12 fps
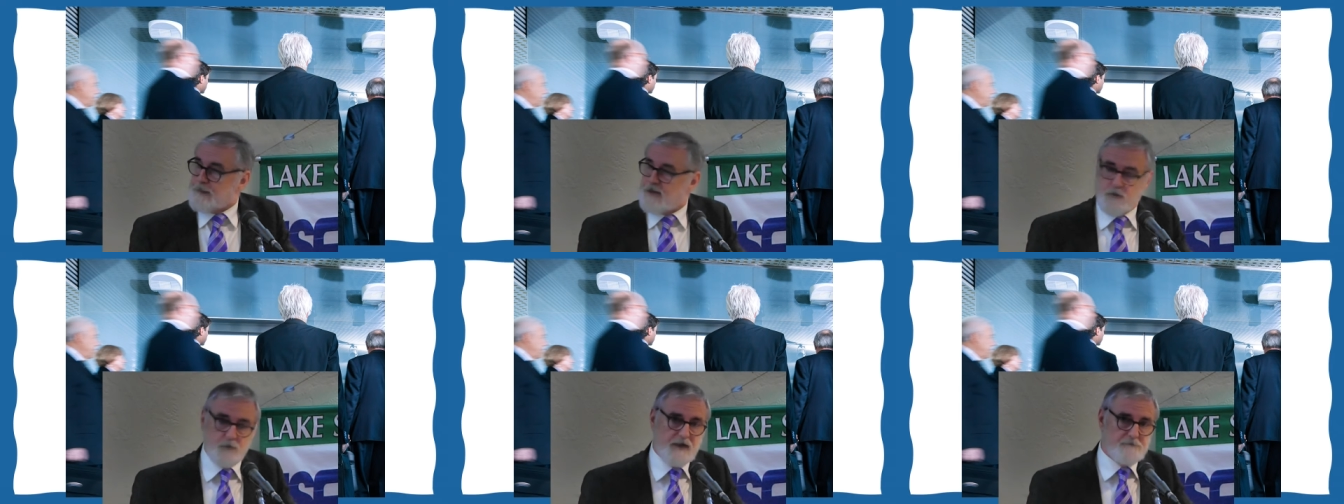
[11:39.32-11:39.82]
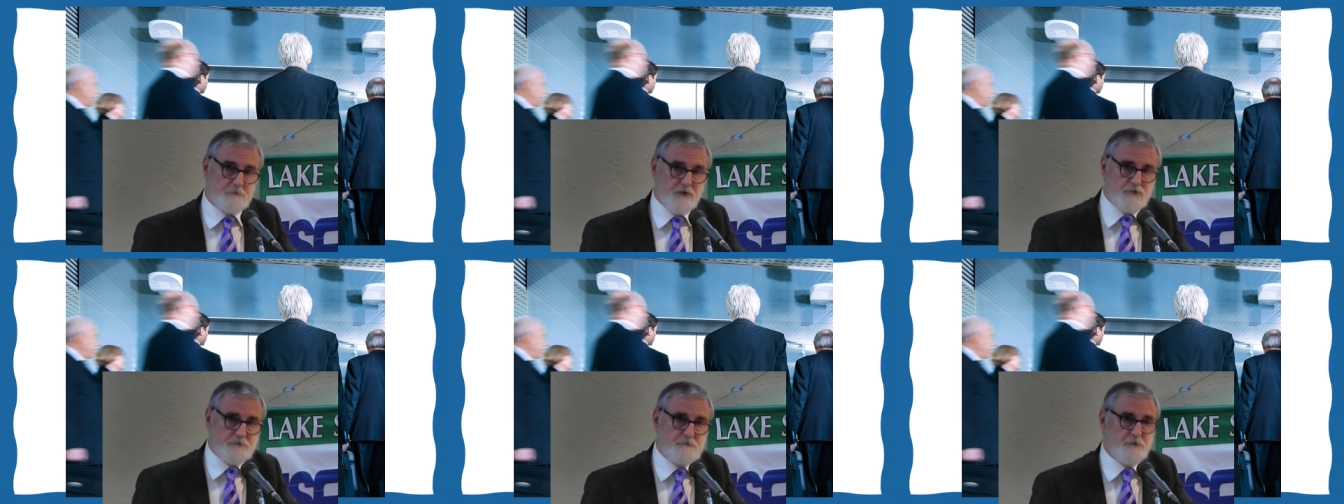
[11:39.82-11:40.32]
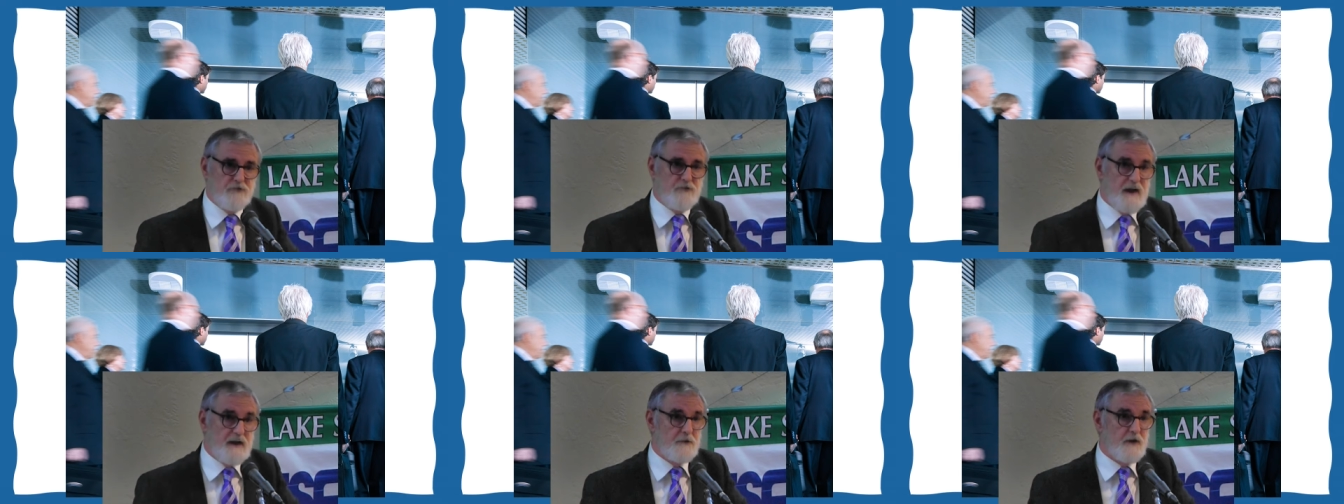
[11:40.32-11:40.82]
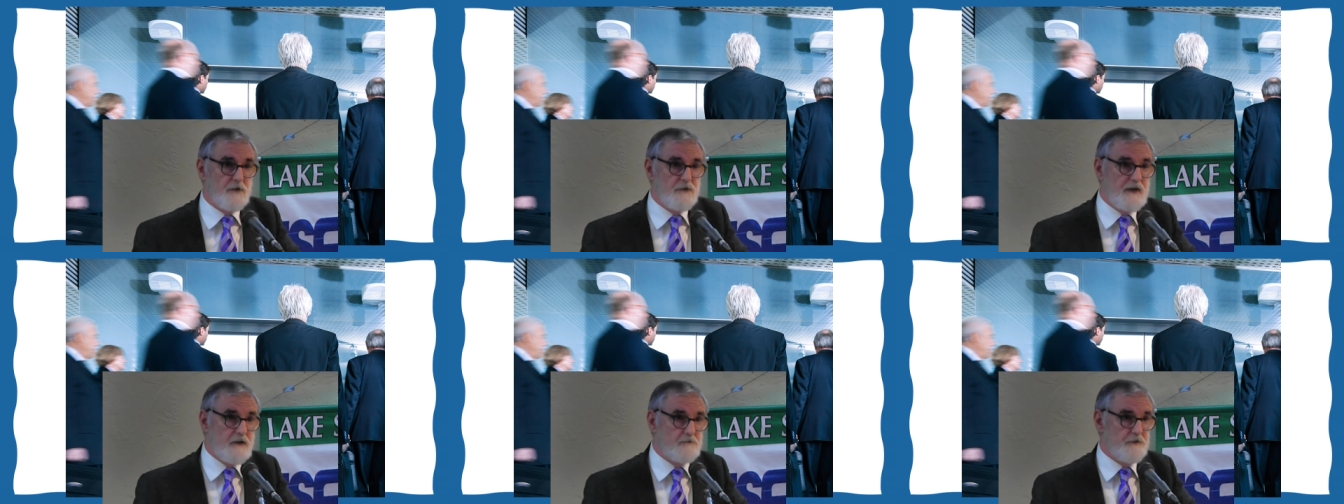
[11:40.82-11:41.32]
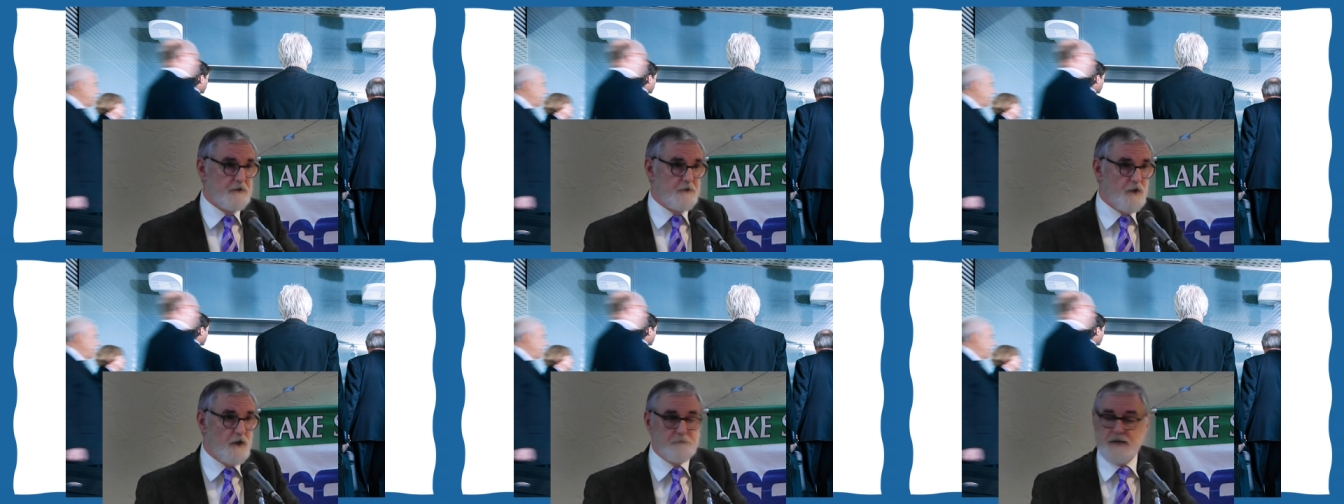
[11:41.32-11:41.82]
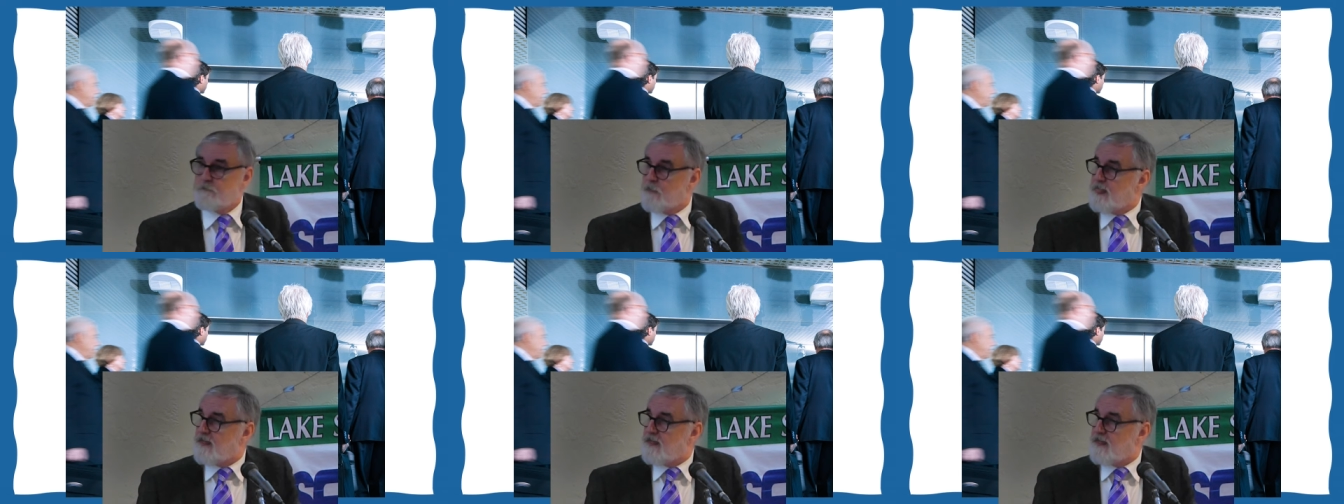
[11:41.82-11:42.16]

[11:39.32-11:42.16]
Here we have a bunch of people standing around the elevator lobby.